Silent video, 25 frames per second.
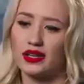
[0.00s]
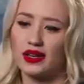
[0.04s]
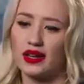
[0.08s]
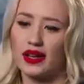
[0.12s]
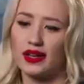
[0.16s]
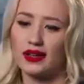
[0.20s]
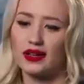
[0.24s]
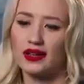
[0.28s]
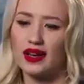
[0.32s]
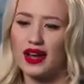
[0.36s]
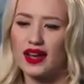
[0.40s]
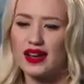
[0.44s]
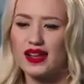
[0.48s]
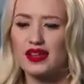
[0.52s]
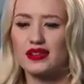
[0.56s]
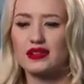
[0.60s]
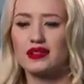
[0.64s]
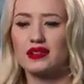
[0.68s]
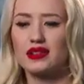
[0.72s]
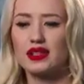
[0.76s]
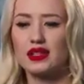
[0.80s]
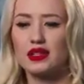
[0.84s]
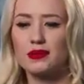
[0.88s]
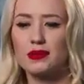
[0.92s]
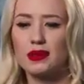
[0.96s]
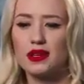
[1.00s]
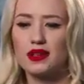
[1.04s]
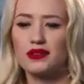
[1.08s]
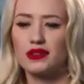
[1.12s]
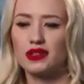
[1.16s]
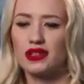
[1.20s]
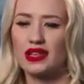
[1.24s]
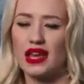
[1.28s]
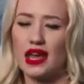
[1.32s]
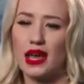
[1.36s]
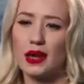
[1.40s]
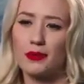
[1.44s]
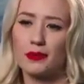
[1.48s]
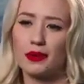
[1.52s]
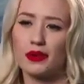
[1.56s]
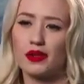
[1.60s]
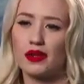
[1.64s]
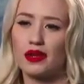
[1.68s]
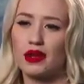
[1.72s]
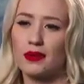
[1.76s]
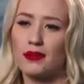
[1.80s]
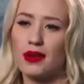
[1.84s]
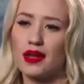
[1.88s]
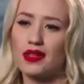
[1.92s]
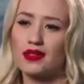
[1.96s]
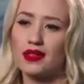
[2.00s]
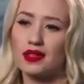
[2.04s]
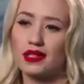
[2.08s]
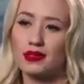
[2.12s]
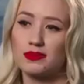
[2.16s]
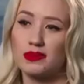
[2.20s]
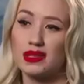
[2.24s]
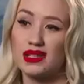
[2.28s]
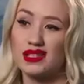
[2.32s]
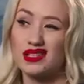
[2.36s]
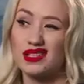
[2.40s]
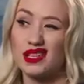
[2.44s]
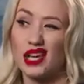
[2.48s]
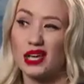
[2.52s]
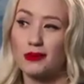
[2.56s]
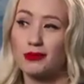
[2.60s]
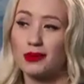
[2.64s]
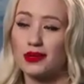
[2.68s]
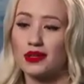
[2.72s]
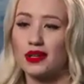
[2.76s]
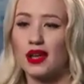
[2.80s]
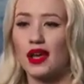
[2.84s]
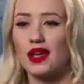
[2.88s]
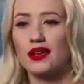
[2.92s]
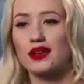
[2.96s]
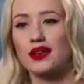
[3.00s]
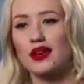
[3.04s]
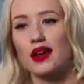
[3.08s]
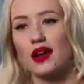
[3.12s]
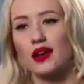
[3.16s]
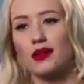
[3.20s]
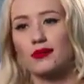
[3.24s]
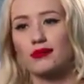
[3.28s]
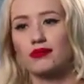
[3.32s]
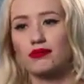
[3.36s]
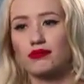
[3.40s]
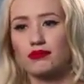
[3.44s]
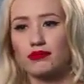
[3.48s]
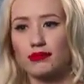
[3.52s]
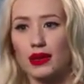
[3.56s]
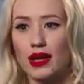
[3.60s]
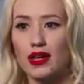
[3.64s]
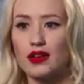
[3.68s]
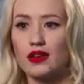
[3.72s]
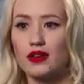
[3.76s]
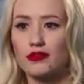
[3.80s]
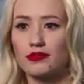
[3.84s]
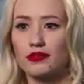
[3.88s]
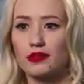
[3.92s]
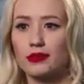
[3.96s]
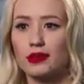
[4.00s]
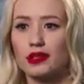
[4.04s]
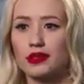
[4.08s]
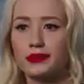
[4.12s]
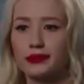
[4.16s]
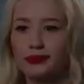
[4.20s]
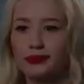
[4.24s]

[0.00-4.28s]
and I kind of did a bit of a gamble and I made this mixtape and it ended up paying off for me.